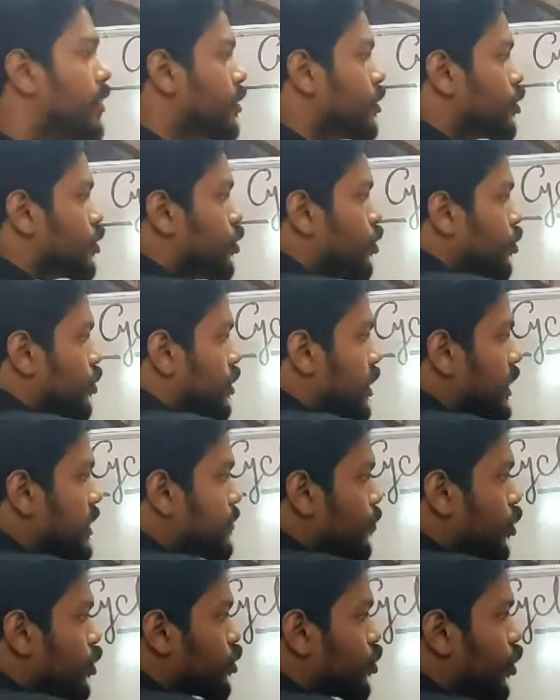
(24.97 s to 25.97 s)
Through this
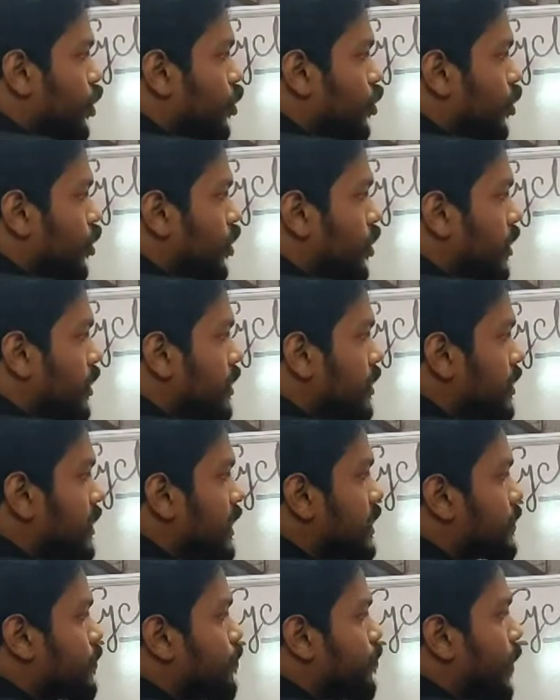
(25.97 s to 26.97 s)
mosquito,
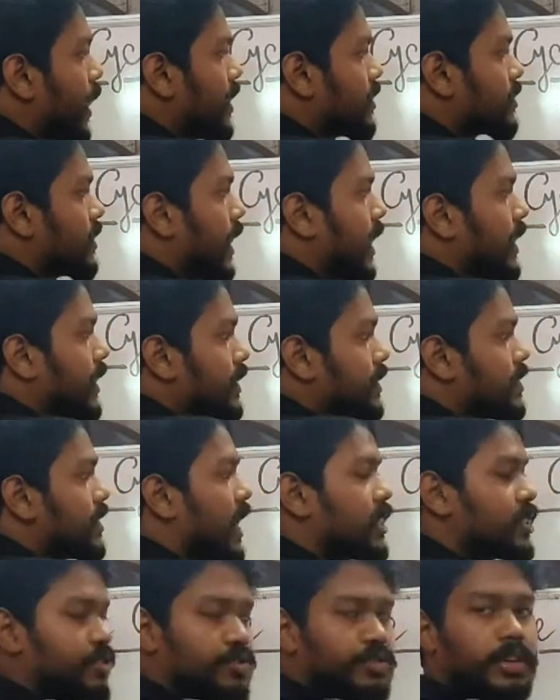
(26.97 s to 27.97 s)
this parasite
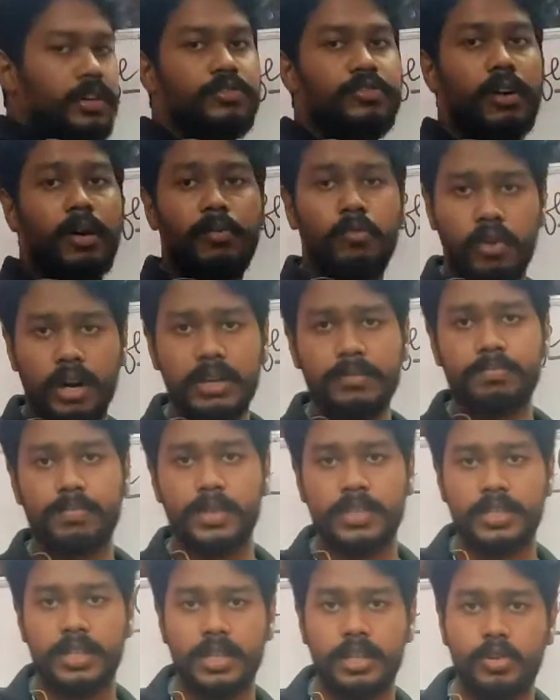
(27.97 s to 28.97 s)
transfer from one
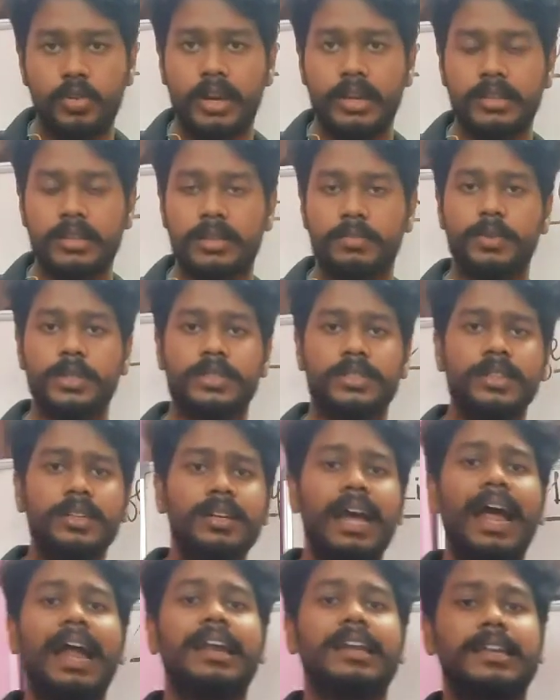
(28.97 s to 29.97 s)
person to another
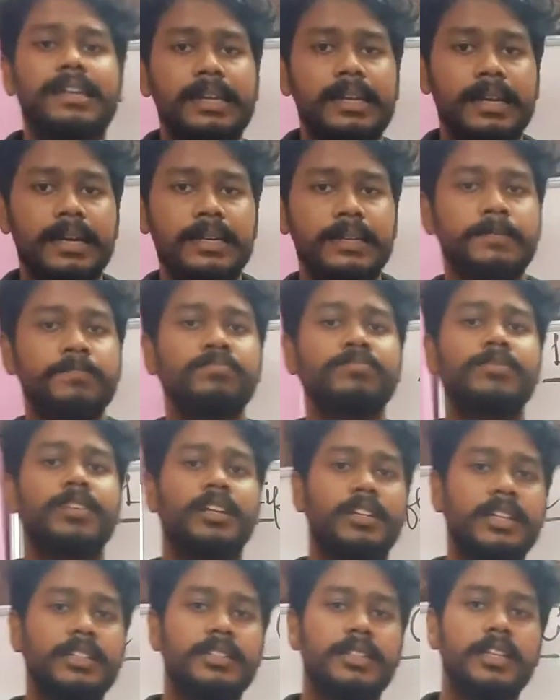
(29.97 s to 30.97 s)
person and create the
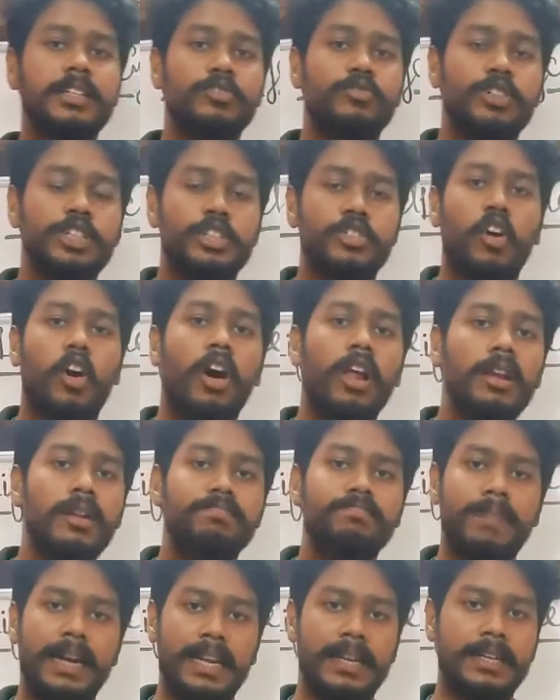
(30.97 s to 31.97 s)
disease which
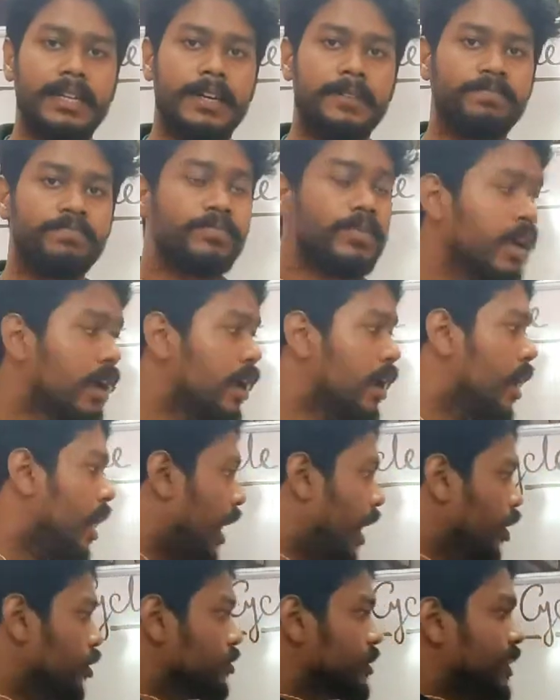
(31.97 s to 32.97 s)
called malaria.
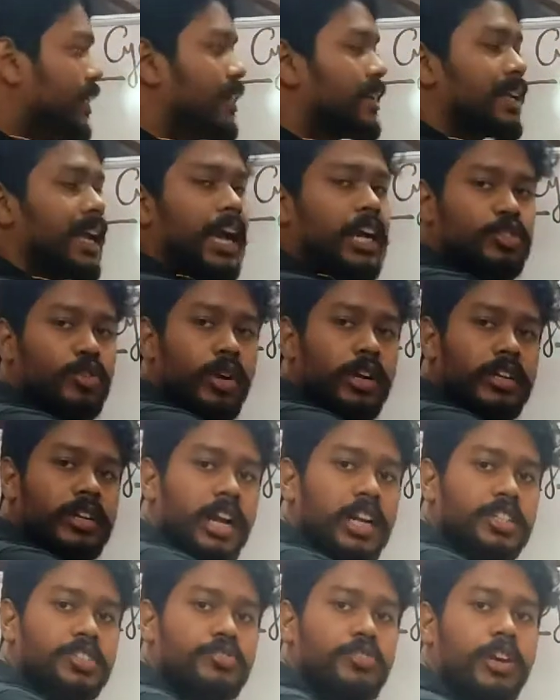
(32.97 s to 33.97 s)
How they are actually
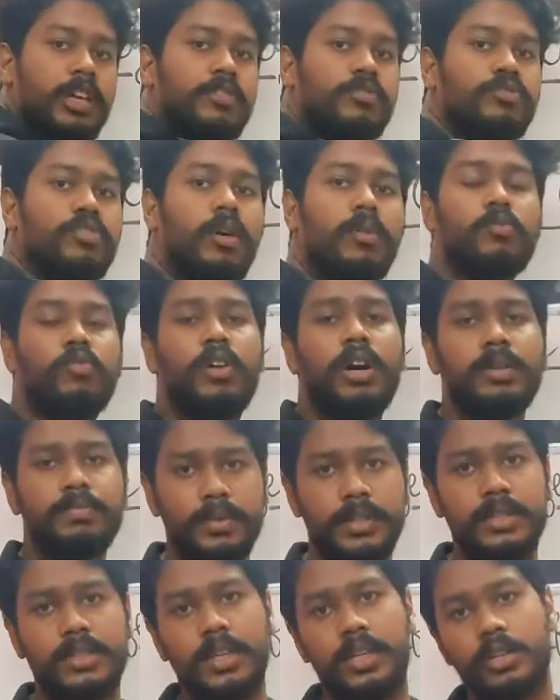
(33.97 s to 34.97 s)
transferring from one
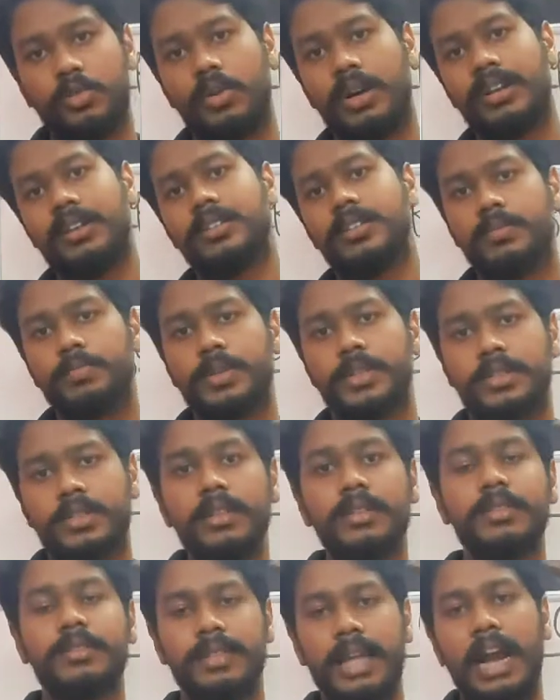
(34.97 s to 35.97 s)
person to another
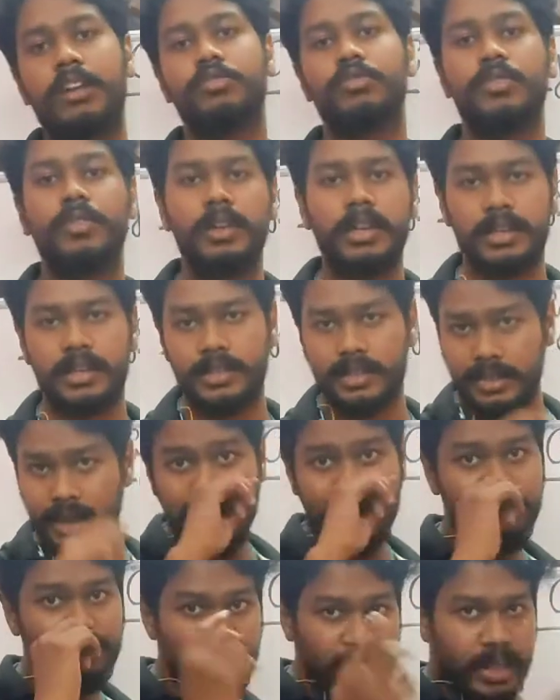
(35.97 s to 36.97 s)
person, that we will
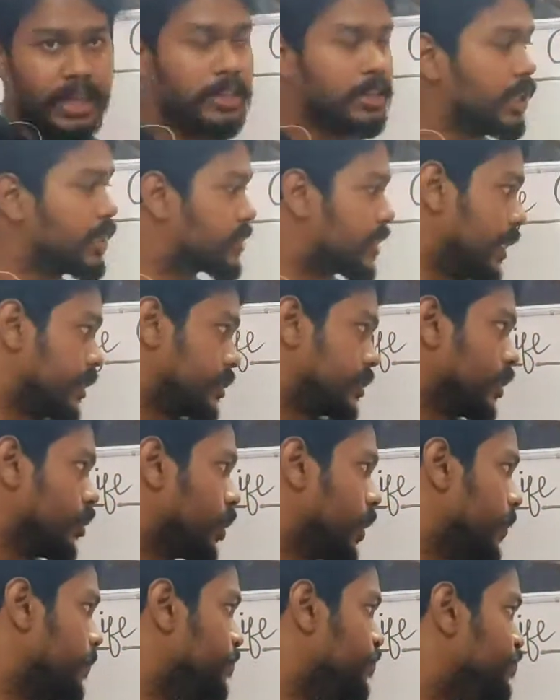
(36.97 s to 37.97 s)
understand in this lecture,
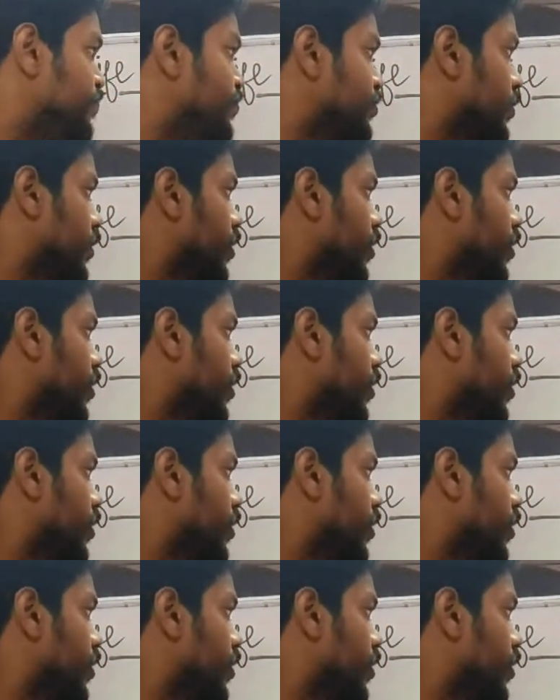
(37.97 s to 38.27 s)
okay?